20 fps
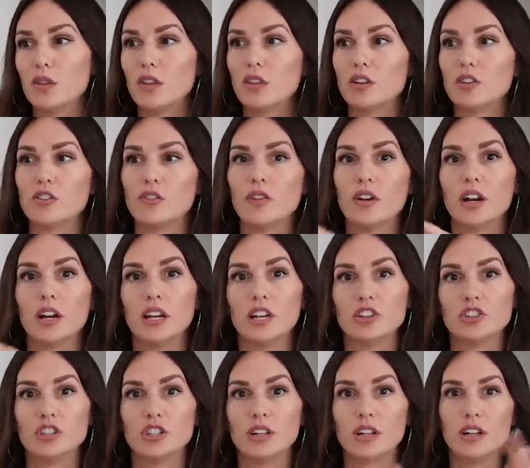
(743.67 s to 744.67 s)
that there's
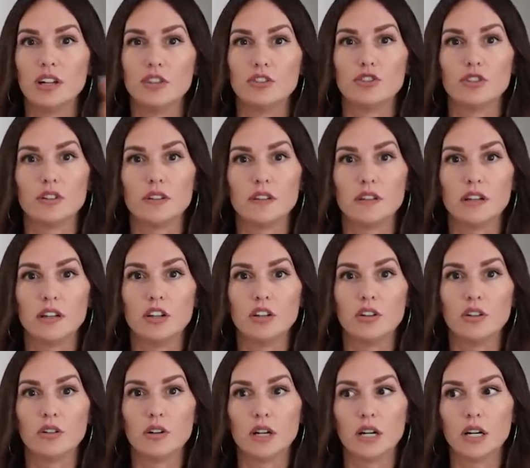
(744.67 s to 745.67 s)
variation and interest in
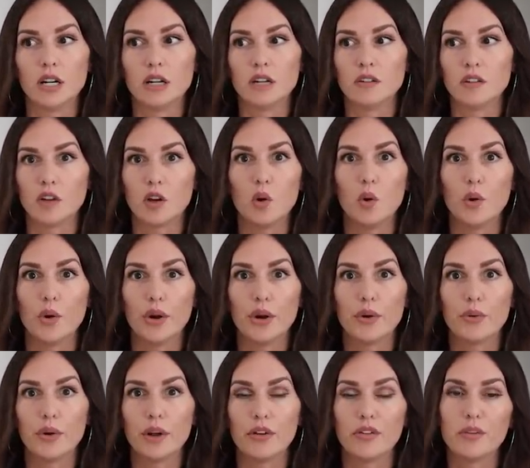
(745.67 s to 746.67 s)
your
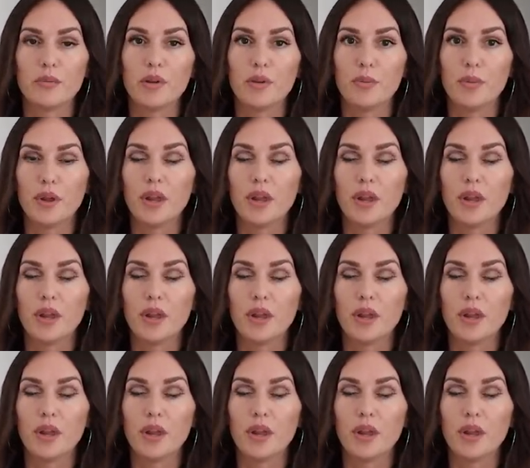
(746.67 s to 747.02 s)
decor, whatever it may